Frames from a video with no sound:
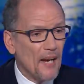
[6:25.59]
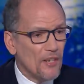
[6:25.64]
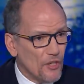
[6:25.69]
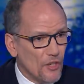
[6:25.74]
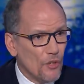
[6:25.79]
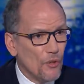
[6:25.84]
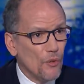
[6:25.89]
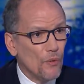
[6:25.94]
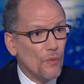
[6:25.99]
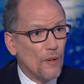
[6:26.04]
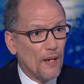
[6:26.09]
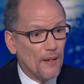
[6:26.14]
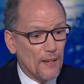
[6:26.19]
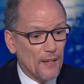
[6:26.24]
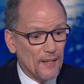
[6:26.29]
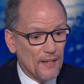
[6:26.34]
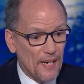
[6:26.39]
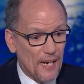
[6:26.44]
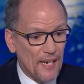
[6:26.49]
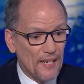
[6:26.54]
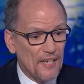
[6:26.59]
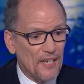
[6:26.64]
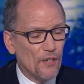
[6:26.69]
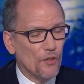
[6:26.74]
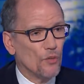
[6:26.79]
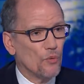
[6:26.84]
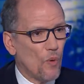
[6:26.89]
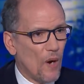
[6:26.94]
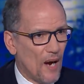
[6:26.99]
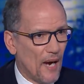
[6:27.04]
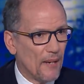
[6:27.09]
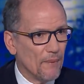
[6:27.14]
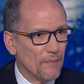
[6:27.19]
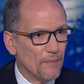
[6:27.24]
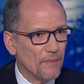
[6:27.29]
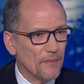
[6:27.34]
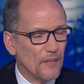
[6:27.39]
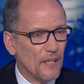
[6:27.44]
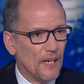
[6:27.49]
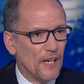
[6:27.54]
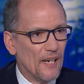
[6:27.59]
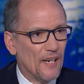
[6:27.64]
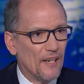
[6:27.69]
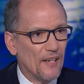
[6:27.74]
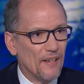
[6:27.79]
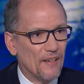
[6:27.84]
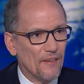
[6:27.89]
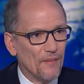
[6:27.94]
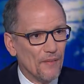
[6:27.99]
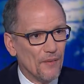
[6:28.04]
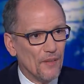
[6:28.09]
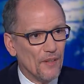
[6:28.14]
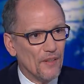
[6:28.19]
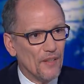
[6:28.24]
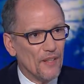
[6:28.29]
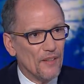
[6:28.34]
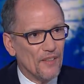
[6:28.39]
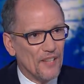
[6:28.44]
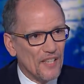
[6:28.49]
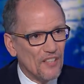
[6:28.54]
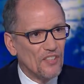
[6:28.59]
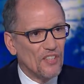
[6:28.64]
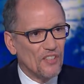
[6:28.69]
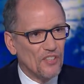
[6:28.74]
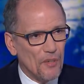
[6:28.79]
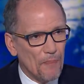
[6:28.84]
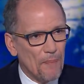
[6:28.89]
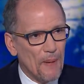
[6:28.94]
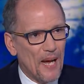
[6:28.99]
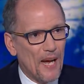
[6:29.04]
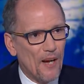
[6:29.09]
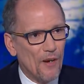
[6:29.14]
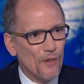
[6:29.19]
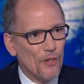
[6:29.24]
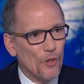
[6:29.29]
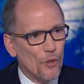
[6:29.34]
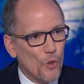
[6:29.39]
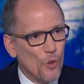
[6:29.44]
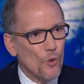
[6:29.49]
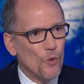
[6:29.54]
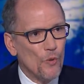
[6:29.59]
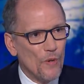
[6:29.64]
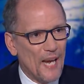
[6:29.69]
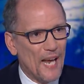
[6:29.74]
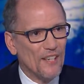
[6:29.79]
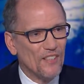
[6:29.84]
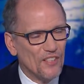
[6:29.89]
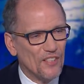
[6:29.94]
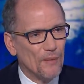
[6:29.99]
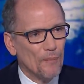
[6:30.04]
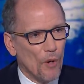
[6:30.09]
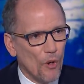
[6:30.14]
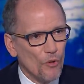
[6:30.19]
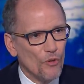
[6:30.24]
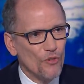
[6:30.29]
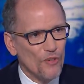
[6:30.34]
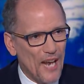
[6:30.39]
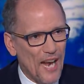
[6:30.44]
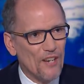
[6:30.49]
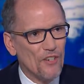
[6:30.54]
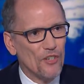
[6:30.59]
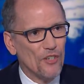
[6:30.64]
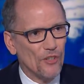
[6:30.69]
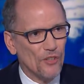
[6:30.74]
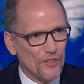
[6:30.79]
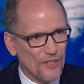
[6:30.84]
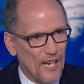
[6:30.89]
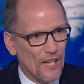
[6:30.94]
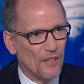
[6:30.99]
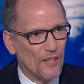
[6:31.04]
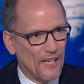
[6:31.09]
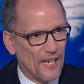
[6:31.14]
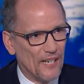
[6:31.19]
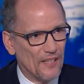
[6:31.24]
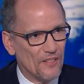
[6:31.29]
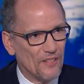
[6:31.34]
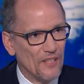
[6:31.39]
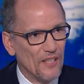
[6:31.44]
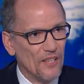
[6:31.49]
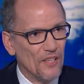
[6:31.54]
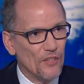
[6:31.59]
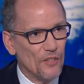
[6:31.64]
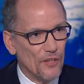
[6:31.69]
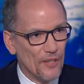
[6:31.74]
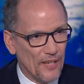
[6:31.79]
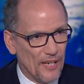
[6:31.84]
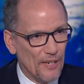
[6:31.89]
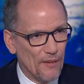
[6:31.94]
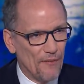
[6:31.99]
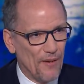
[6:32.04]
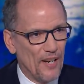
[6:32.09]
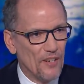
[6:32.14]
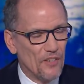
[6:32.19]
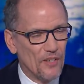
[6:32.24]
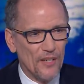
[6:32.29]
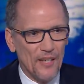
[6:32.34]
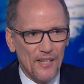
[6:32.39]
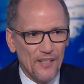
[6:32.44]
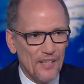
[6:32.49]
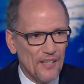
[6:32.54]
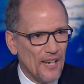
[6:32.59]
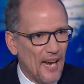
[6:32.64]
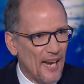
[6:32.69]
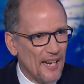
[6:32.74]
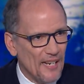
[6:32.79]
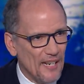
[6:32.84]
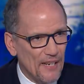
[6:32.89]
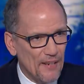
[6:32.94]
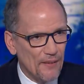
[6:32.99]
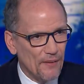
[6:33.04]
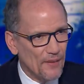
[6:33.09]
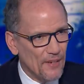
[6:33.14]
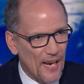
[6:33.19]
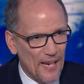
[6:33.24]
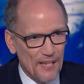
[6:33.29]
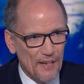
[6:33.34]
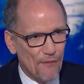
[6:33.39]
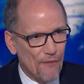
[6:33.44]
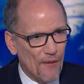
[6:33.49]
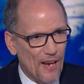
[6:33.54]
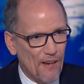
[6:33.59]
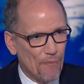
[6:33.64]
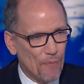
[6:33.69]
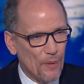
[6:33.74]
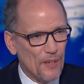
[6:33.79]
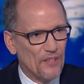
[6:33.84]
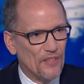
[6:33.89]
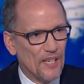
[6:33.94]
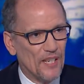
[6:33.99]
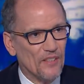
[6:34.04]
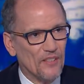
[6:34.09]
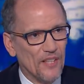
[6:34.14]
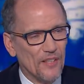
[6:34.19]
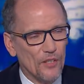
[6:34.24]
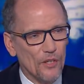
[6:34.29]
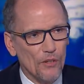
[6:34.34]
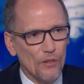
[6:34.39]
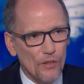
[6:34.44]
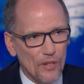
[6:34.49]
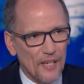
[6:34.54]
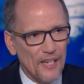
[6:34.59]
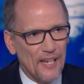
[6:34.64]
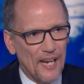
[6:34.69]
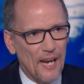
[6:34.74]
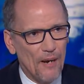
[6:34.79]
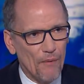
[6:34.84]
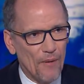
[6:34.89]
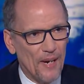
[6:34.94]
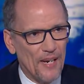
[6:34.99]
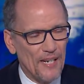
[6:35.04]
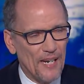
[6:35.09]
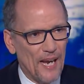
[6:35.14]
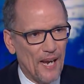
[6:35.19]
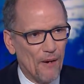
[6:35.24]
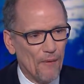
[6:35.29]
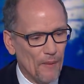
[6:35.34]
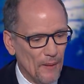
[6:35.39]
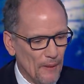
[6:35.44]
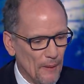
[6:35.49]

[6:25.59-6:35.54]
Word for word: do, and, and here's why. Uh, this is about who gets the most national delegates to the convention. And the 90, 95 precincts that they're looking at right now,